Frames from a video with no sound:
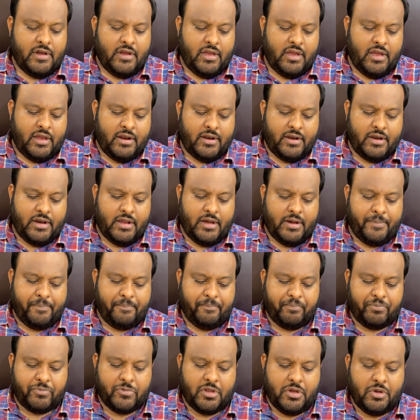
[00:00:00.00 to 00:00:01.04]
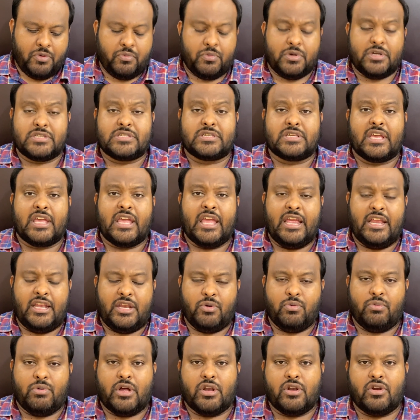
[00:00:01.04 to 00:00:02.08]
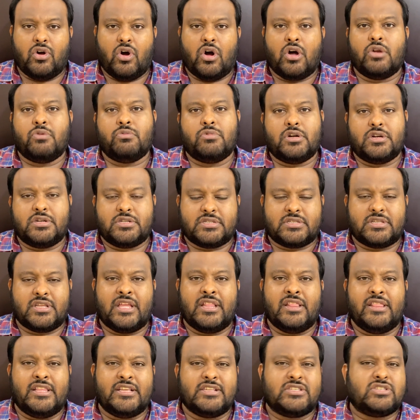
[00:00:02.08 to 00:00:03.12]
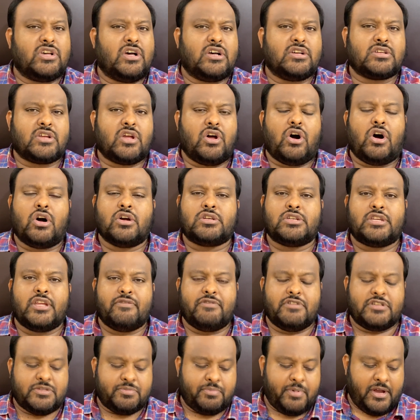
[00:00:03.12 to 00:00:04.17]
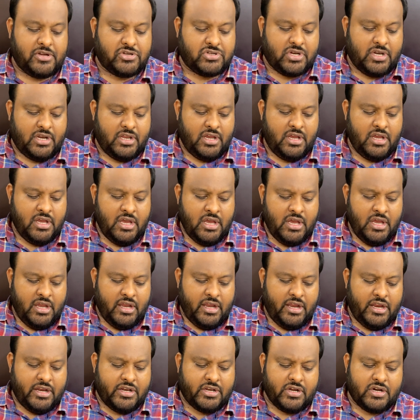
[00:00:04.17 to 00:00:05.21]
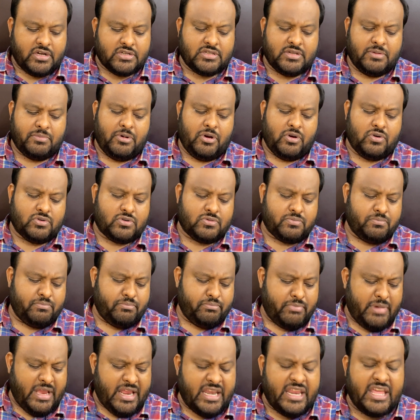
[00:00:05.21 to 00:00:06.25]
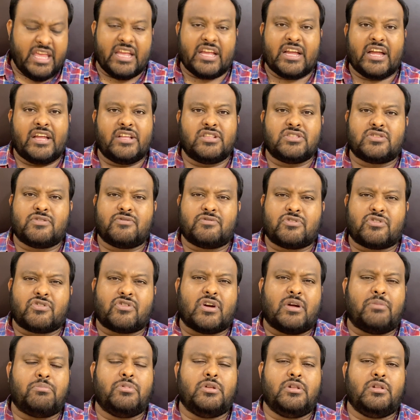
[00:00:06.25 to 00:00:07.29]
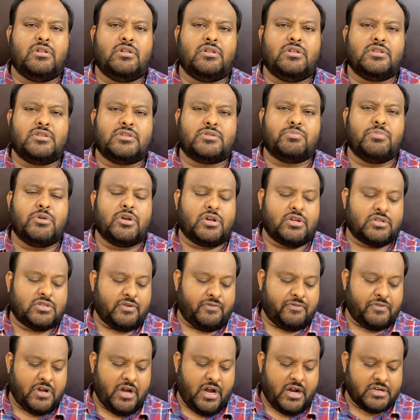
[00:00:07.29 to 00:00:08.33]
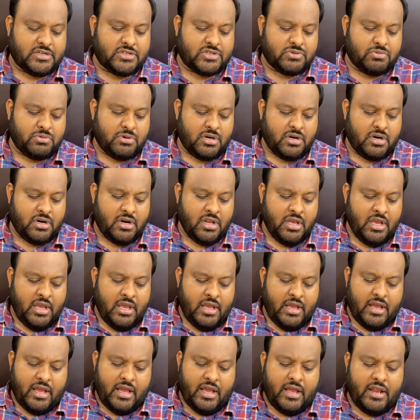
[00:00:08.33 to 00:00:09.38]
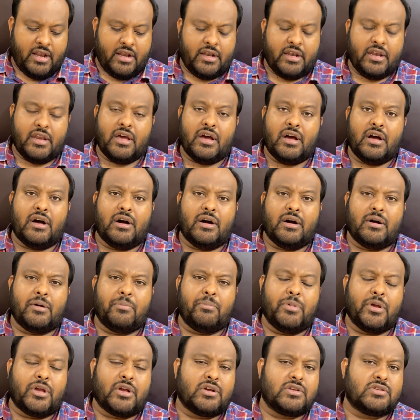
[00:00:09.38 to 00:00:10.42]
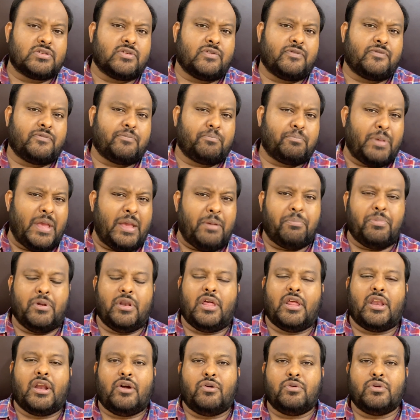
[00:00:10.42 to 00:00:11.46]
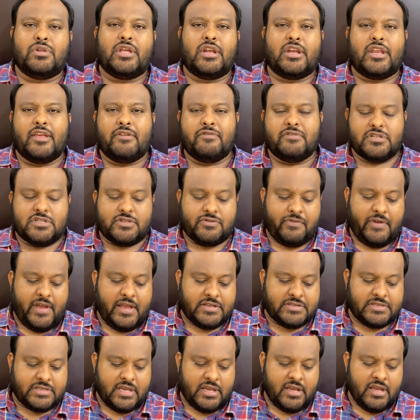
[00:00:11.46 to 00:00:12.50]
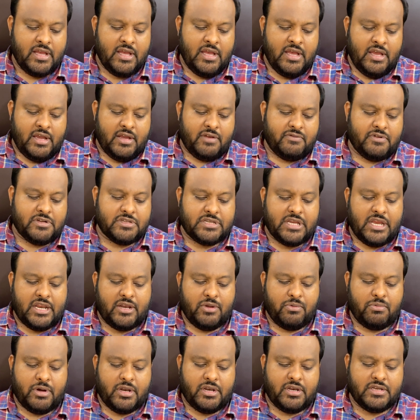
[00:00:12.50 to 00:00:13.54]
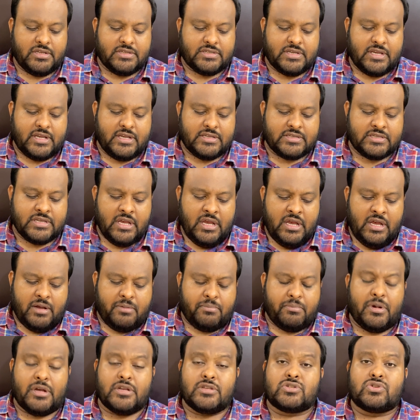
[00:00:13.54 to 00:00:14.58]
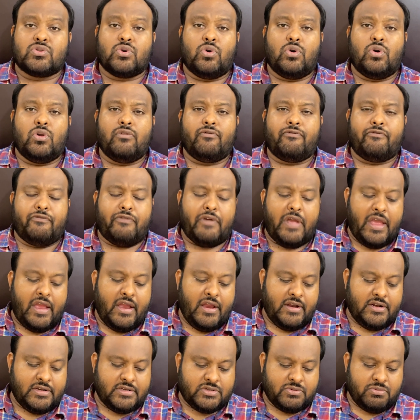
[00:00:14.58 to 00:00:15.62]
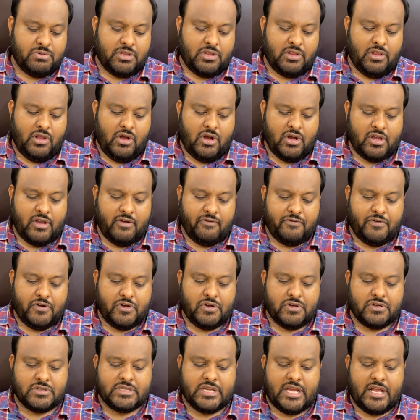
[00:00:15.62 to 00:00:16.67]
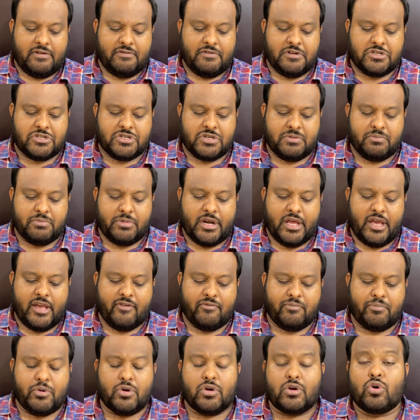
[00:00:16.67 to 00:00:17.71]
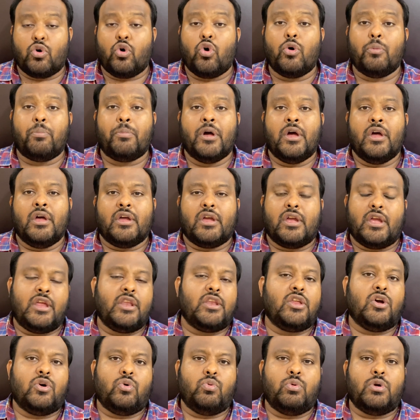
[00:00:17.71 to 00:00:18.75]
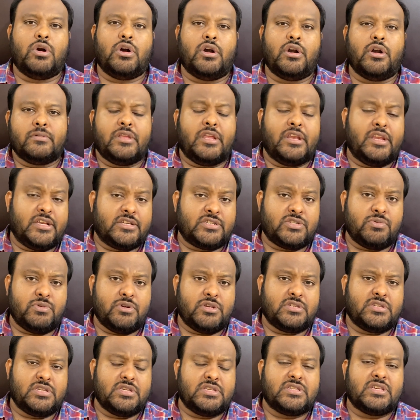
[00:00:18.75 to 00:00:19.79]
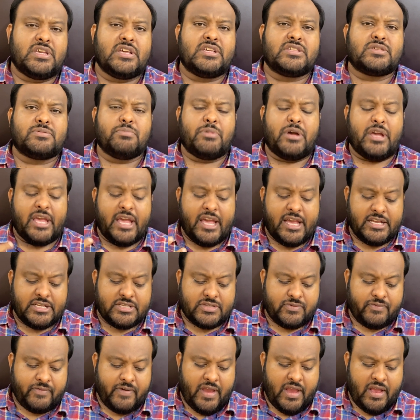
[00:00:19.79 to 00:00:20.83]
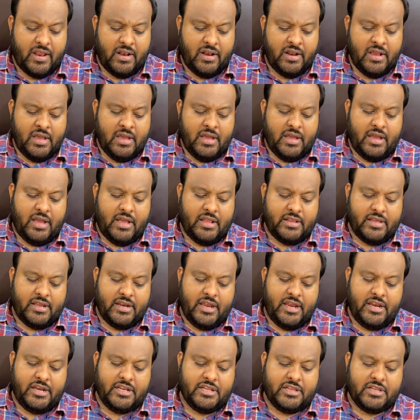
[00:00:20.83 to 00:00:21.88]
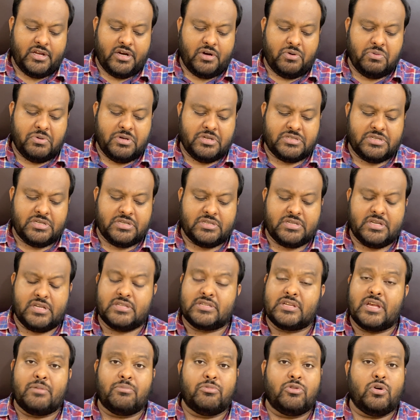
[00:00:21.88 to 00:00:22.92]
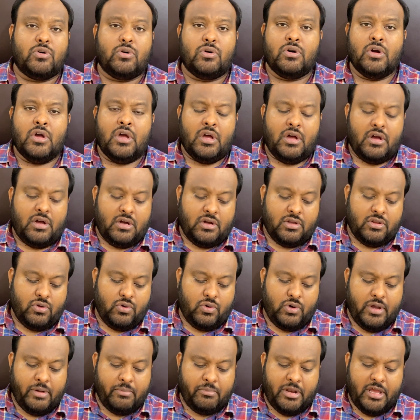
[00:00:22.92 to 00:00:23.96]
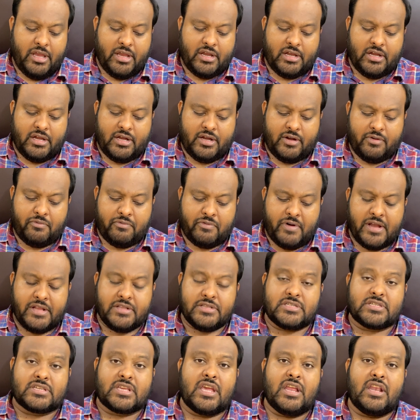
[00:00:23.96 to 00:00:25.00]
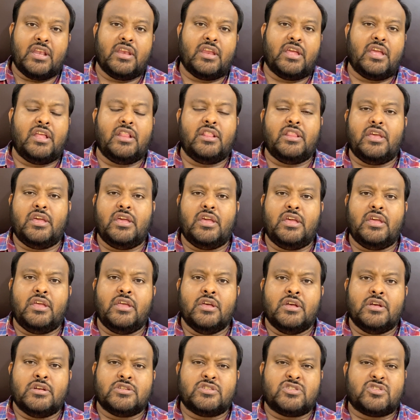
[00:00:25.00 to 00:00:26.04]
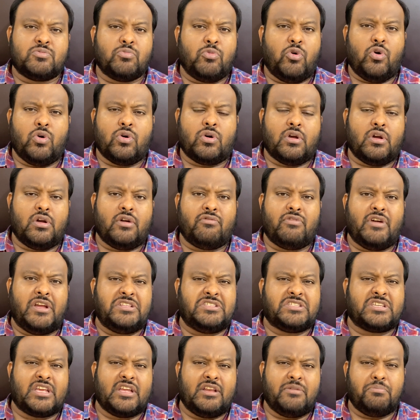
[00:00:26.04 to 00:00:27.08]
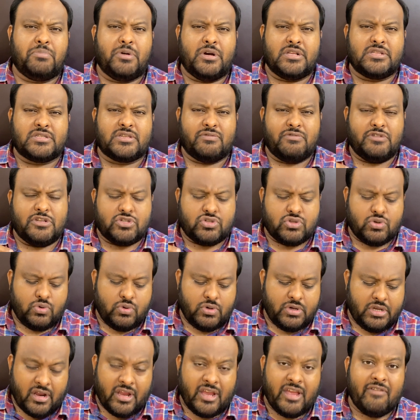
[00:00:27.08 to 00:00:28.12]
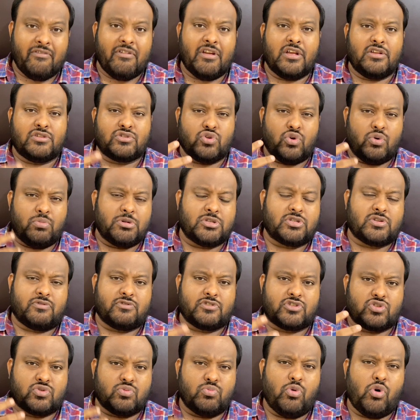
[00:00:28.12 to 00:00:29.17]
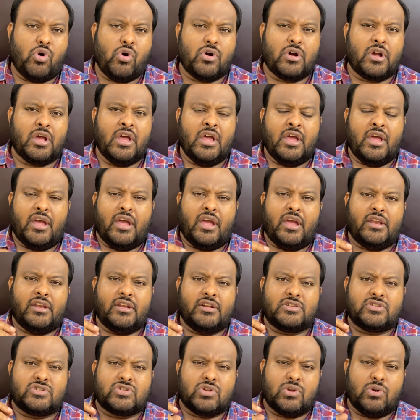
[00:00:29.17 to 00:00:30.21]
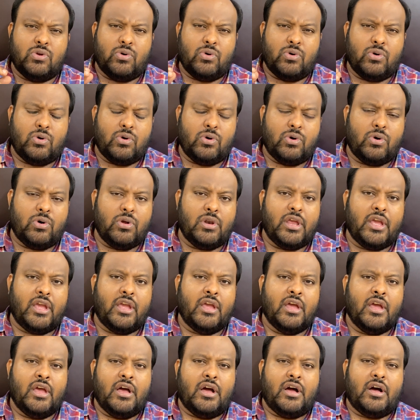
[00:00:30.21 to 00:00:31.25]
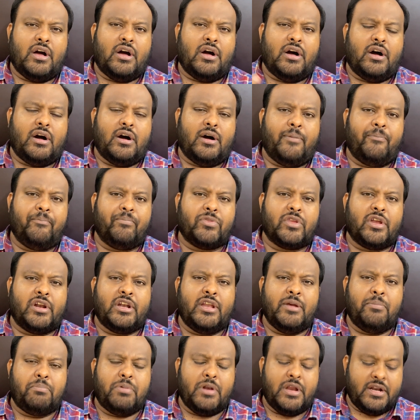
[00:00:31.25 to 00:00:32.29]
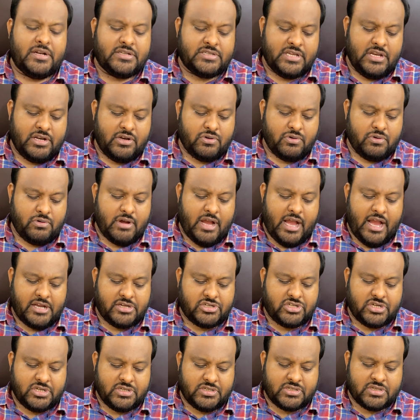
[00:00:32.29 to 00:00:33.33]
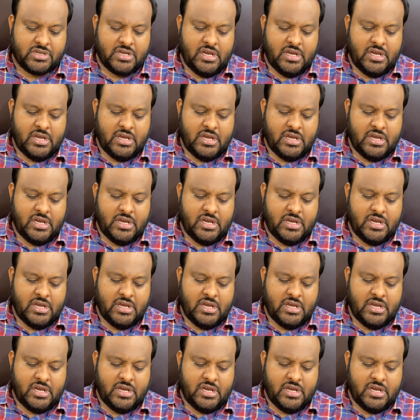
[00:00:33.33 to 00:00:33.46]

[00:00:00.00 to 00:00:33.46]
And in verse 81 onwards, in this octave especially, he talks about many kinds of troubles because of God's word and because of people around that he was facing. In verse 81, he says, "My soul faints with longing for your salvation, but I have put hope in your word." The next verse he says, "My eyes fail." And then 83rd verse he says, I'm like a wineskin in the smoke. A wineskin burns away, so giving so much of smoke, and it slowly depletes into ashes.